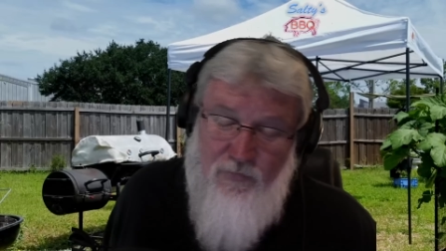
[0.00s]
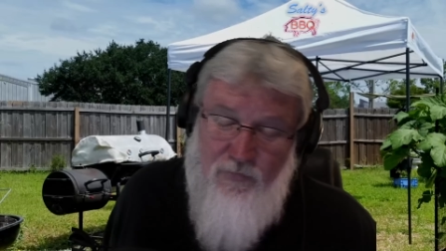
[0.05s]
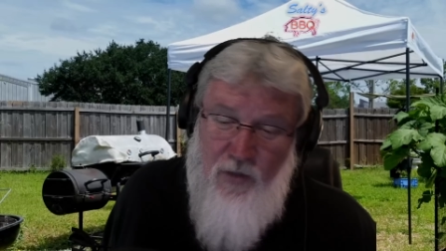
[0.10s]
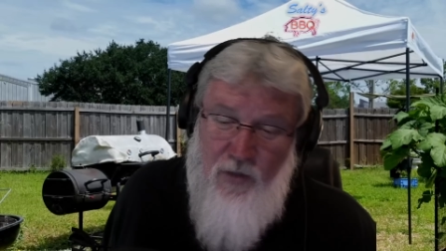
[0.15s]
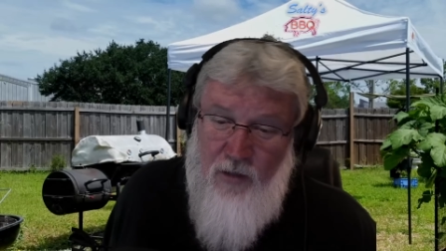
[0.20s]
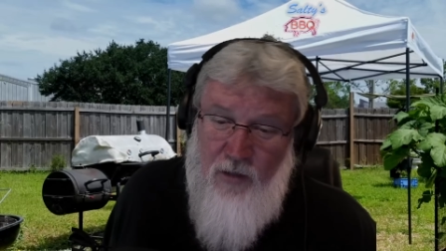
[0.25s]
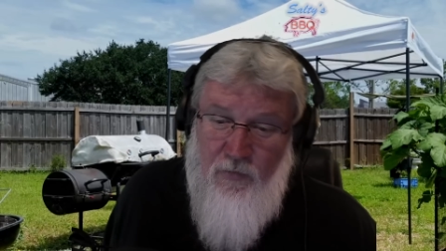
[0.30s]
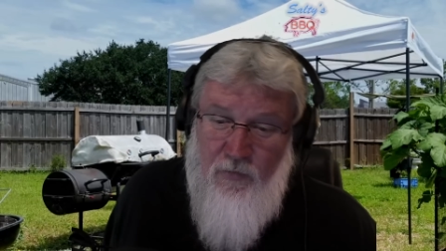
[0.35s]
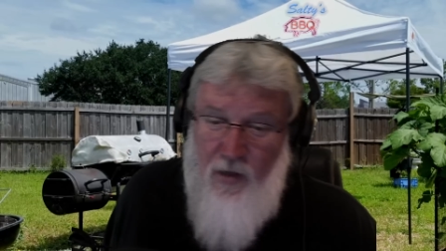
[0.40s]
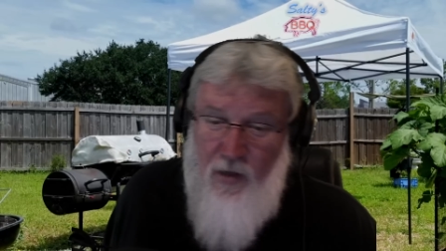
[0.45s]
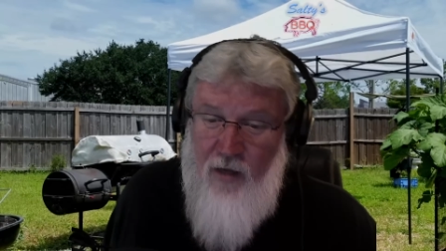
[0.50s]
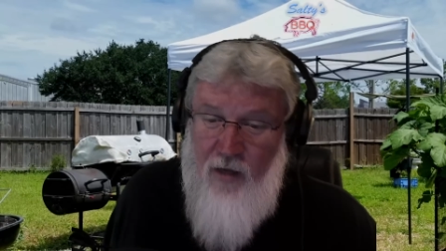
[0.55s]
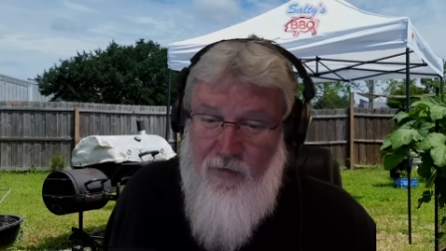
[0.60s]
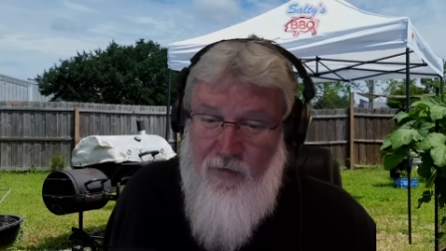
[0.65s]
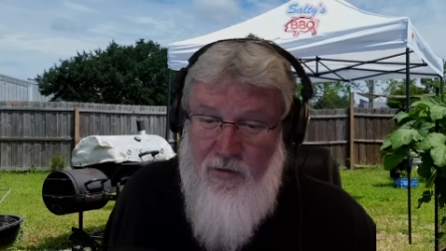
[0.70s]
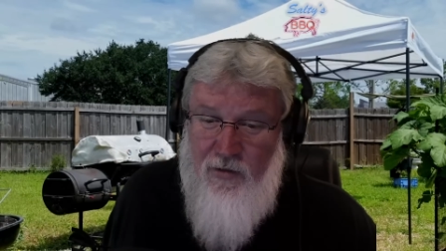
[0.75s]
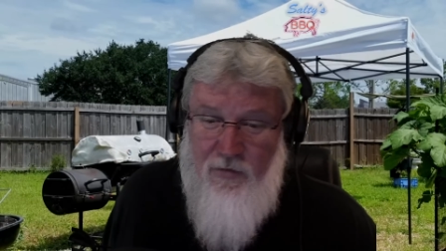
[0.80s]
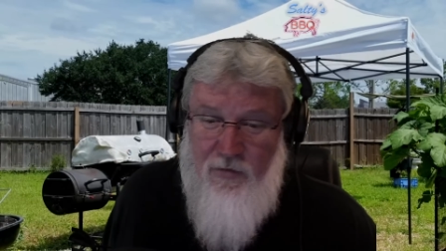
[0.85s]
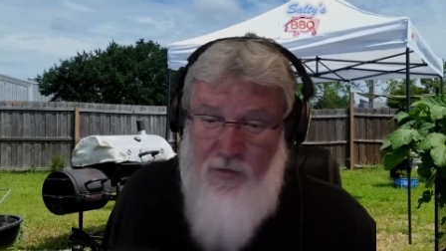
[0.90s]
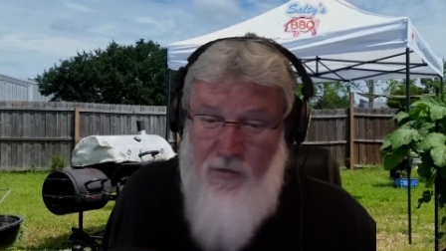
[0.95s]
well,
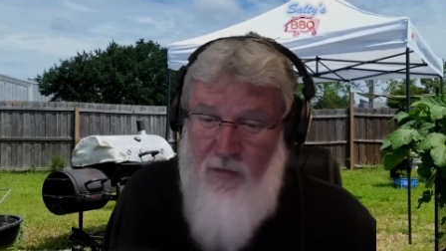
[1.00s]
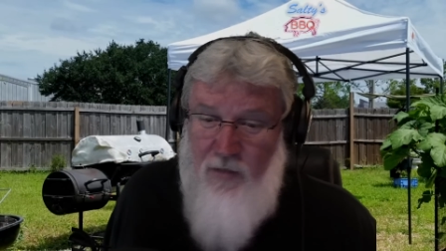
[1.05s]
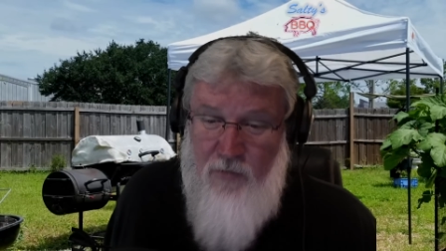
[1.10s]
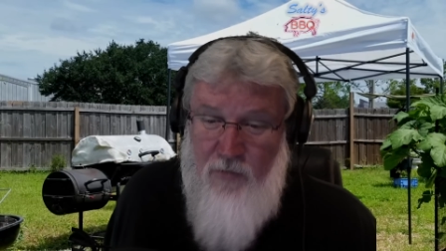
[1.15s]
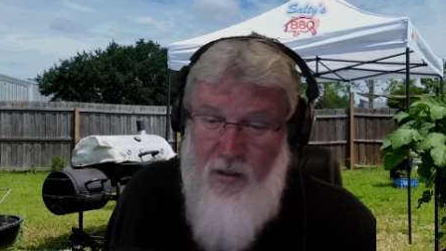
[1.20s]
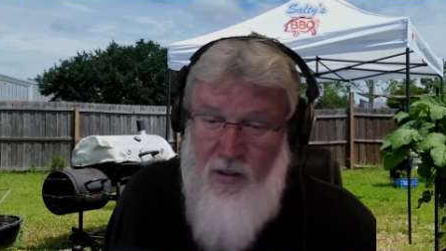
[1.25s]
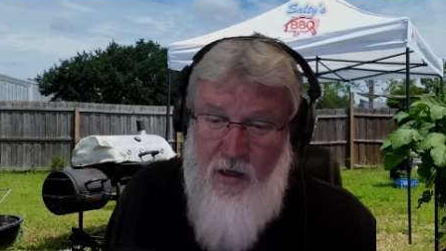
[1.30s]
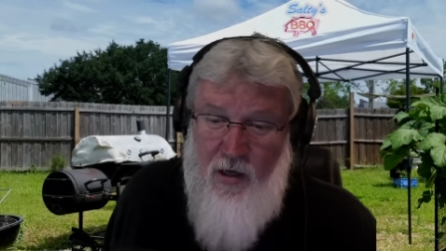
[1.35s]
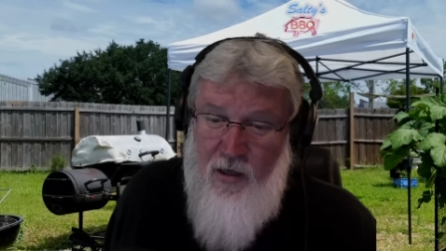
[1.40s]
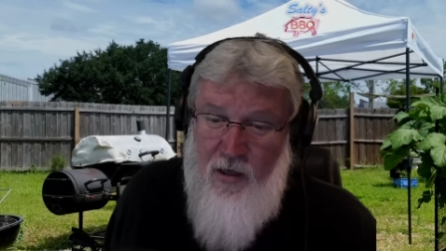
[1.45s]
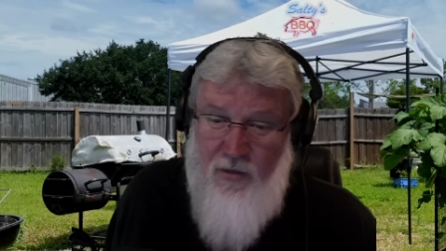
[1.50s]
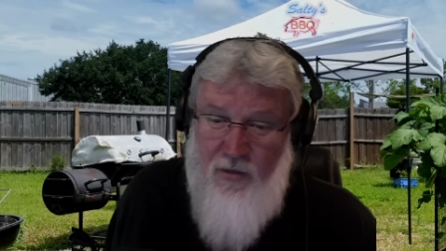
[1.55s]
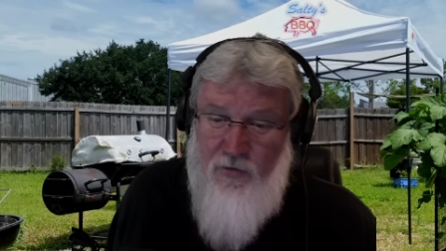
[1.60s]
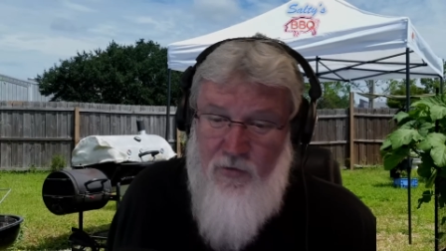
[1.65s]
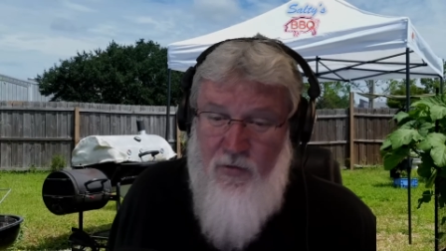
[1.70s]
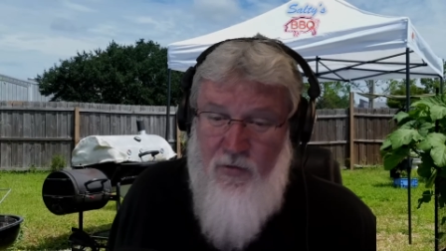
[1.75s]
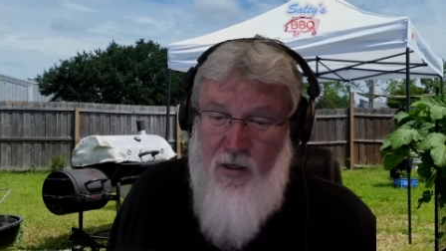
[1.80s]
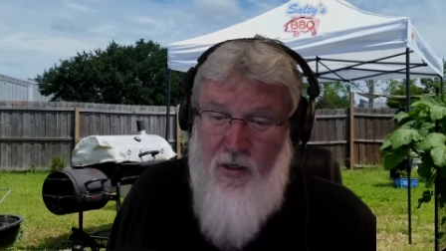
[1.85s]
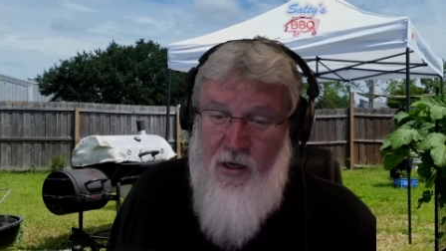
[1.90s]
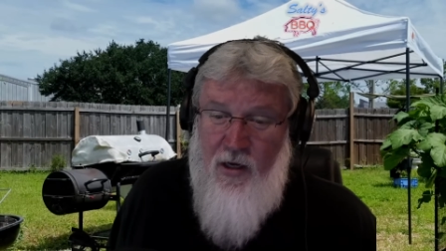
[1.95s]
obviously, th- than I
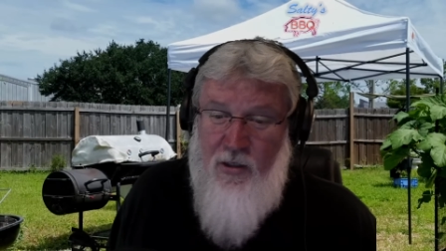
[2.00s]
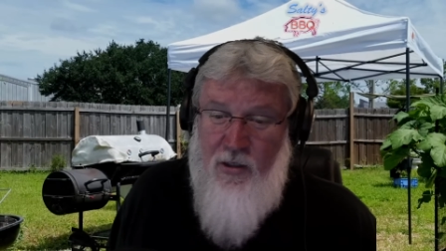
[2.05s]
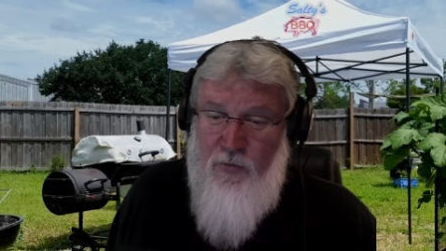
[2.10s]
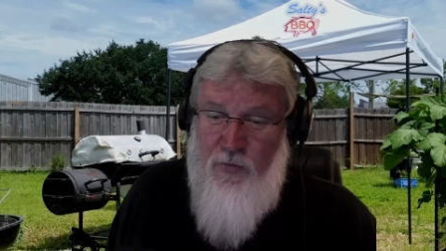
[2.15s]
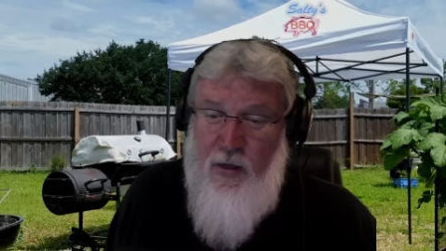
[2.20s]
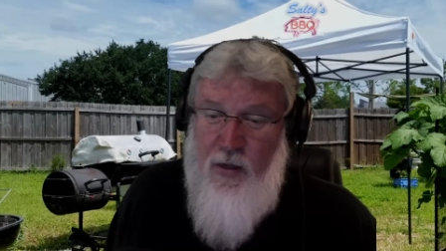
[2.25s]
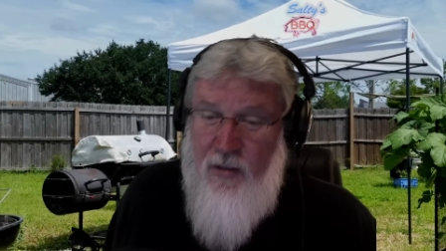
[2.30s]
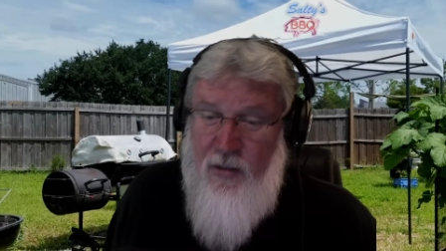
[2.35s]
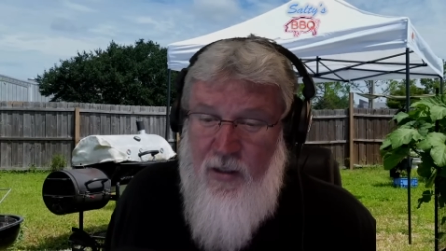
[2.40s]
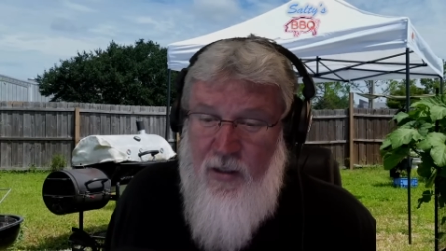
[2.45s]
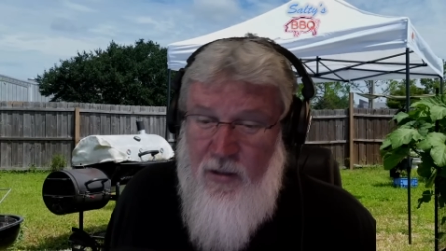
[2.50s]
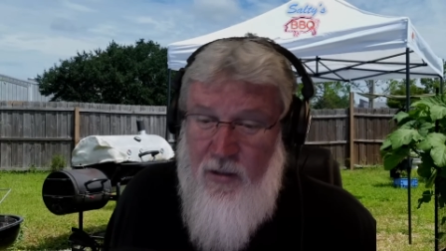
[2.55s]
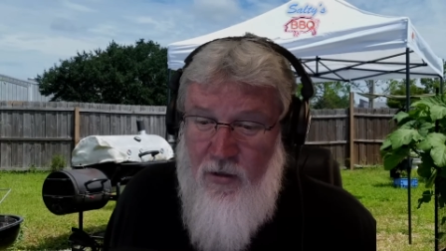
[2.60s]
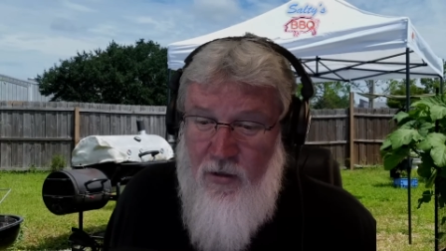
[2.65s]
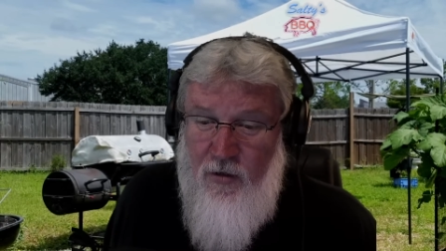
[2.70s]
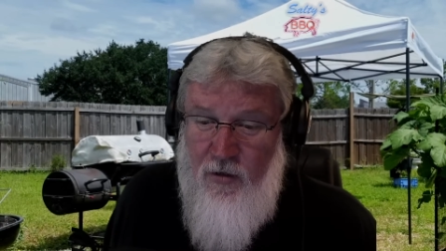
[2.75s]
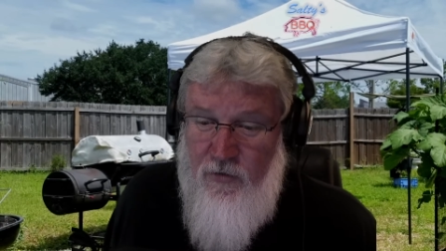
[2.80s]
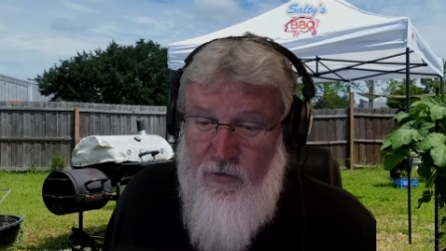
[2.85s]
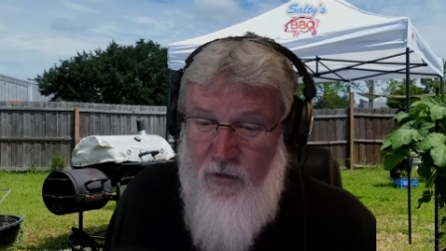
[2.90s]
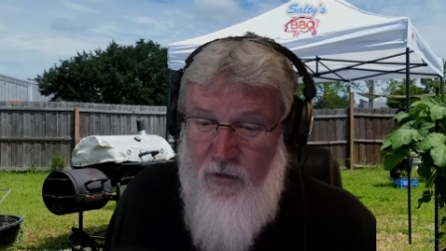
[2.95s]
than I expected at the
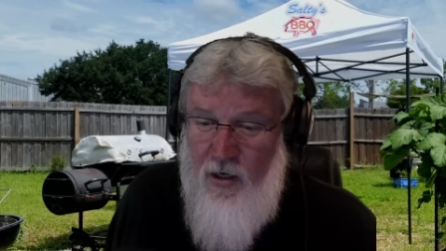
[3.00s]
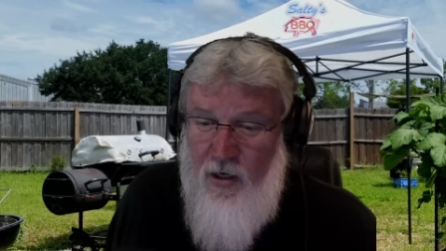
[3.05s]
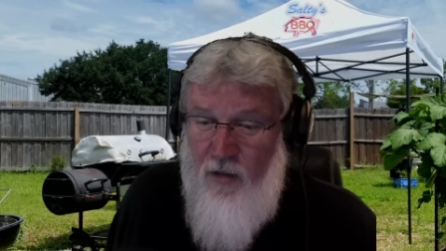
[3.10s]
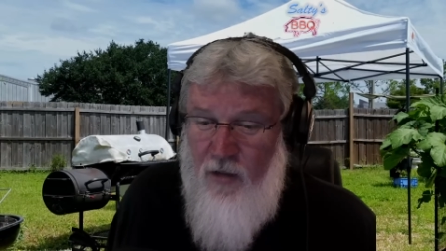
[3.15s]
onset.